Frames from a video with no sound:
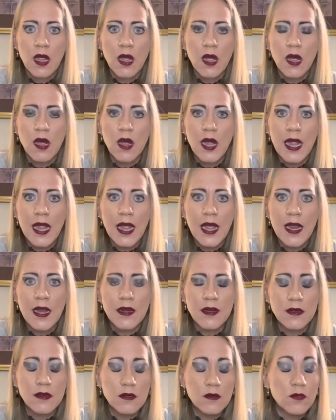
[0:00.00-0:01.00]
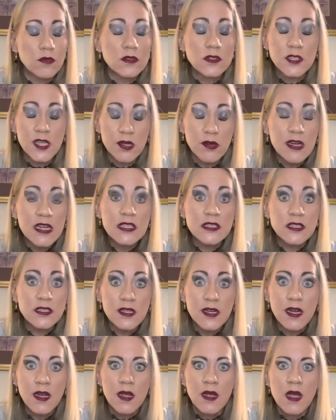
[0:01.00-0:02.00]
Uh, and
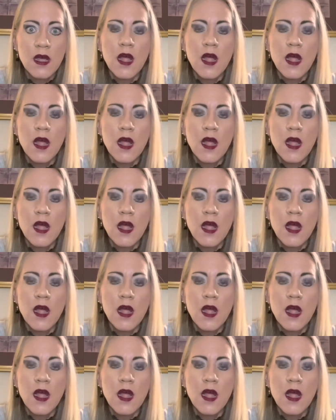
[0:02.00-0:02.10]
seriously,